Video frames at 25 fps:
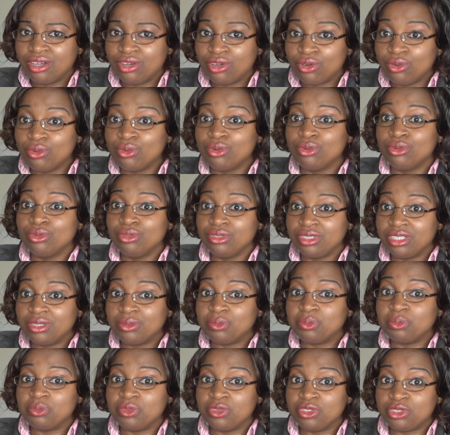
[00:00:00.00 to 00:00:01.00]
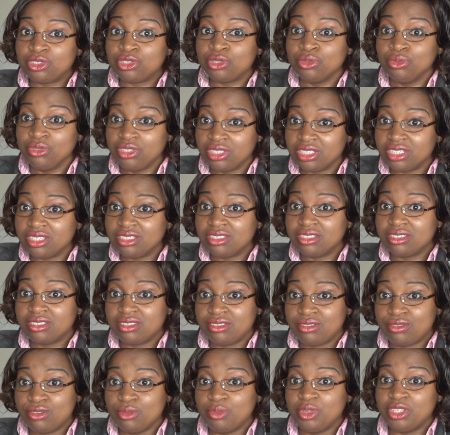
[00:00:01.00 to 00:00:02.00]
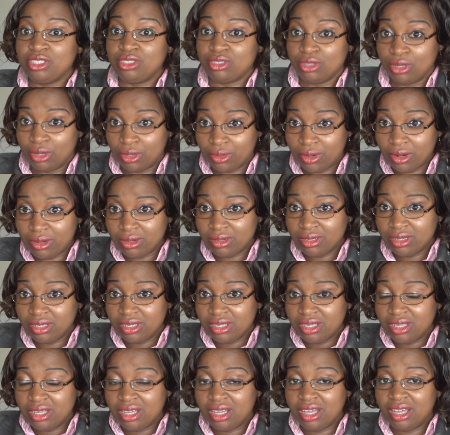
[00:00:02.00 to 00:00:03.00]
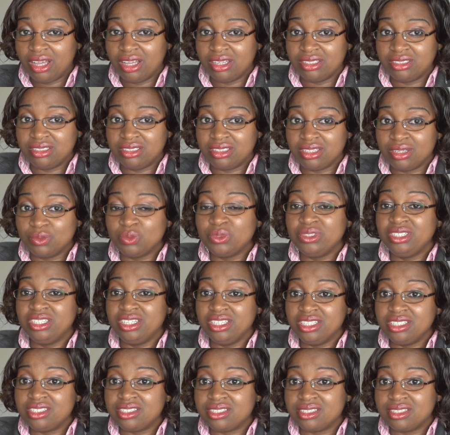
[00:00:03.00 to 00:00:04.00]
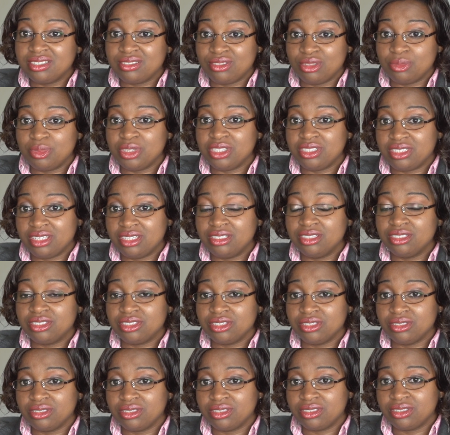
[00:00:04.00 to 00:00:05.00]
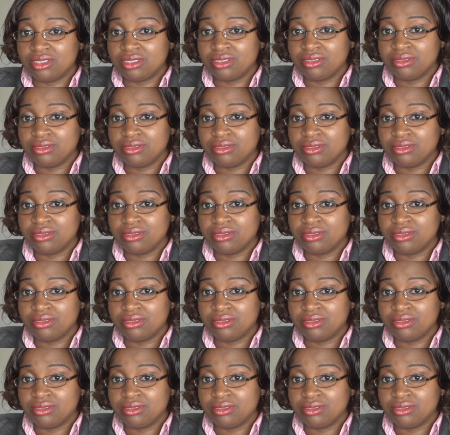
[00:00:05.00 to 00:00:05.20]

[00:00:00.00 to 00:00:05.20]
who chooses to be thorough and who needs to be tenacious.